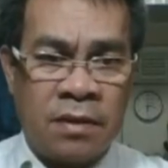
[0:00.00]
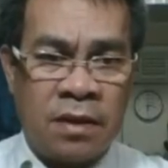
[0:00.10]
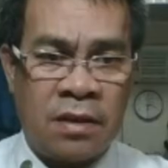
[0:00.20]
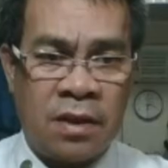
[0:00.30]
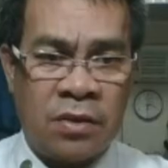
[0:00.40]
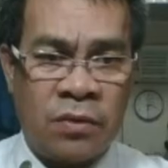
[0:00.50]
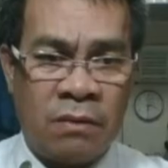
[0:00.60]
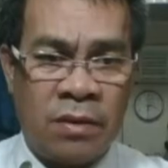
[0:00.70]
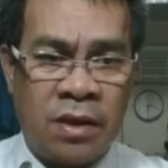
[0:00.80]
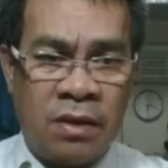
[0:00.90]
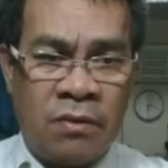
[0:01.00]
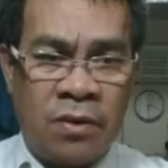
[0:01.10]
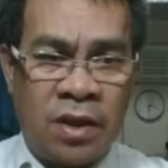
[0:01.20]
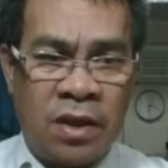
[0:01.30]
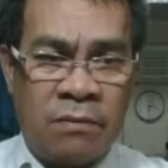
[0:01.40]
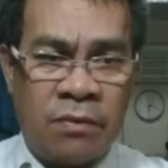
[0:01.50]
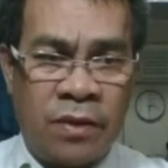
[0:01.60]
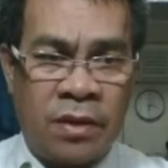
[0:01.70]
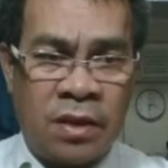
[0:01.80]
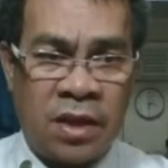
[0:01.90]
And that will be our
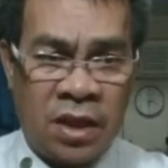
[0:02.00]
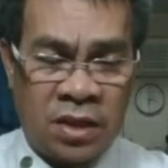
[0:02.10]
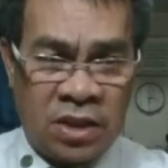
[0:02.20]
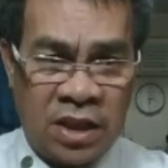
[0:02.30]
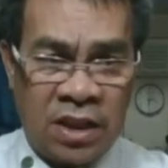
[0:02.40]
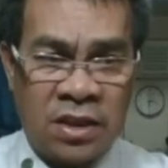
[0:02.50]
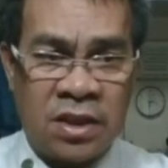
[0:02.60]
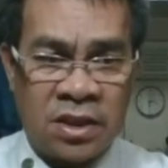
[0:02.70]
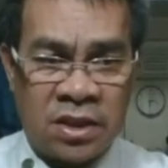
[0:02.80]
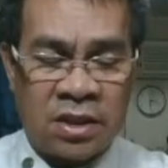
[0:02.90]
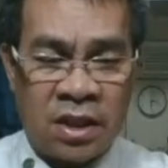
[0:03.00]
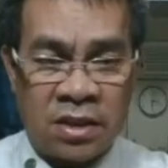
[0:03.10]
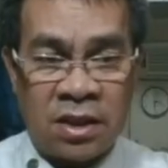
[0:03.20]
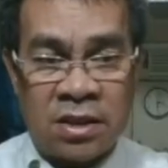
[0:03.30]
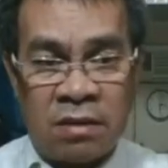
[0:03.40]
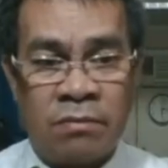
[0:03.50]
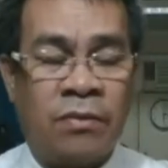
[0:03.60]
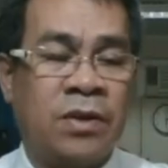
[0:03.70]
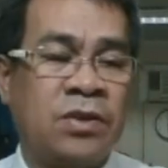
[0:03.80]
endpoint. And it intersects at the same point.